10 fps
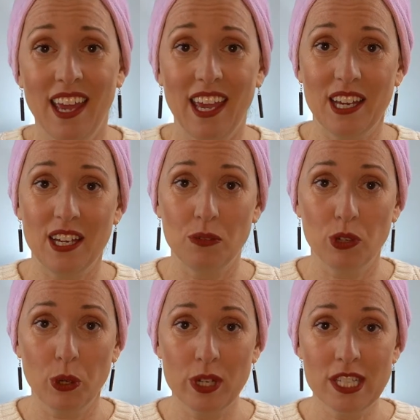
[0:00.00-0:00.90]
and we're
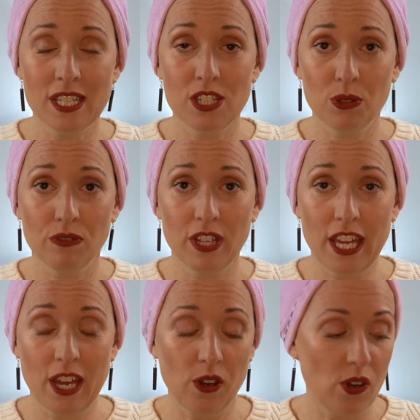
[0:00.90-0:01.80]
going to do a
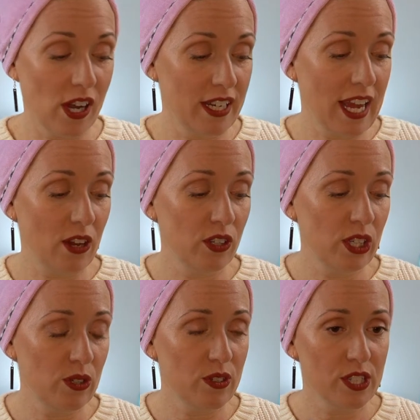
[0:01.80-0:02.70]
video on how to
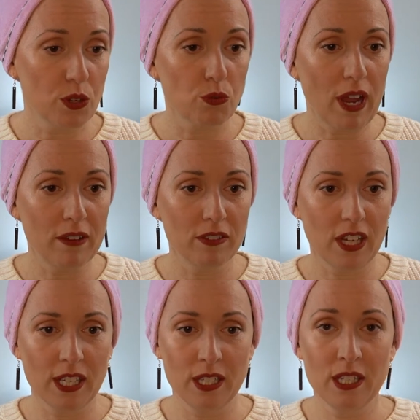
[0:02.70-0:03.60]
use the
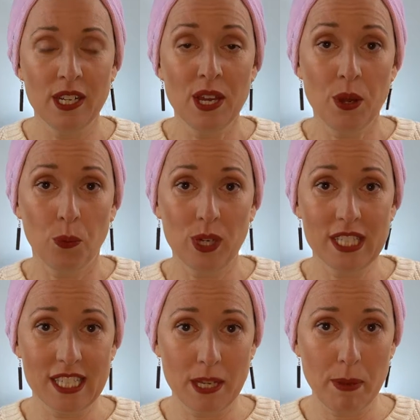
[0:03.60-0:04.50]
Revlon
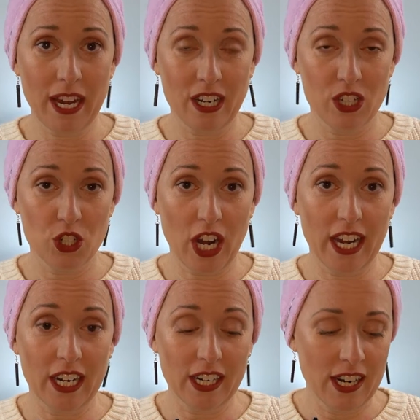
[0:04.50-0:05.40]
one-step hair
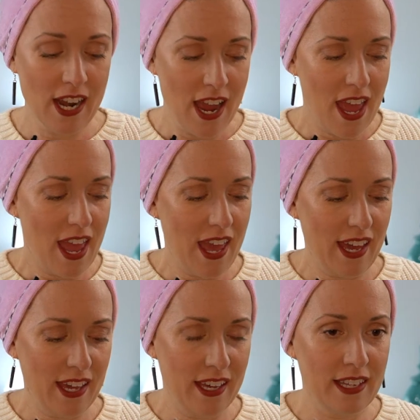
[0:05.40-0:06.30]
dryer
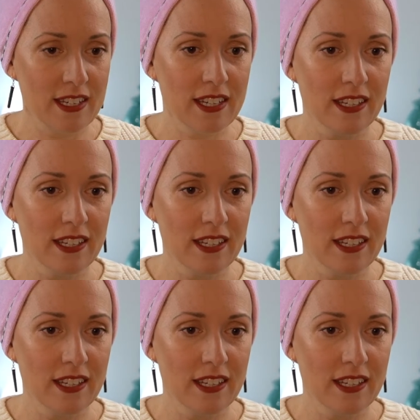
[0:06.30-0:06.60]
and